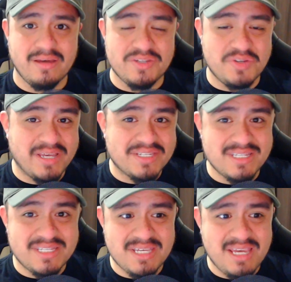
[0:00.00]
As you guys
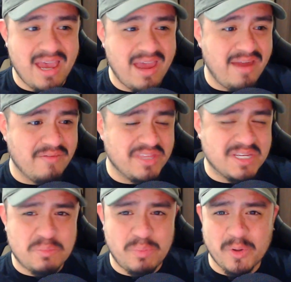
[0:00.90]
can see,
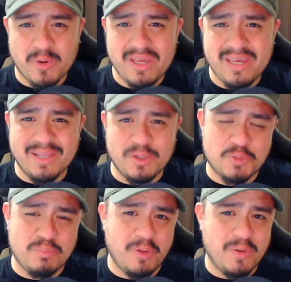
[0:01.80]
everything's blurry, it
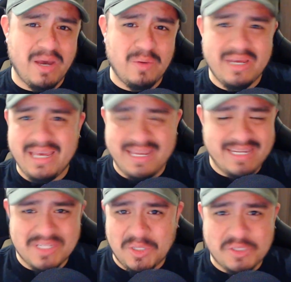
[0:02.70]
looks blown out, it
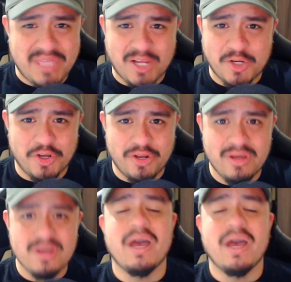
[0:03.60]
doesn't look that good.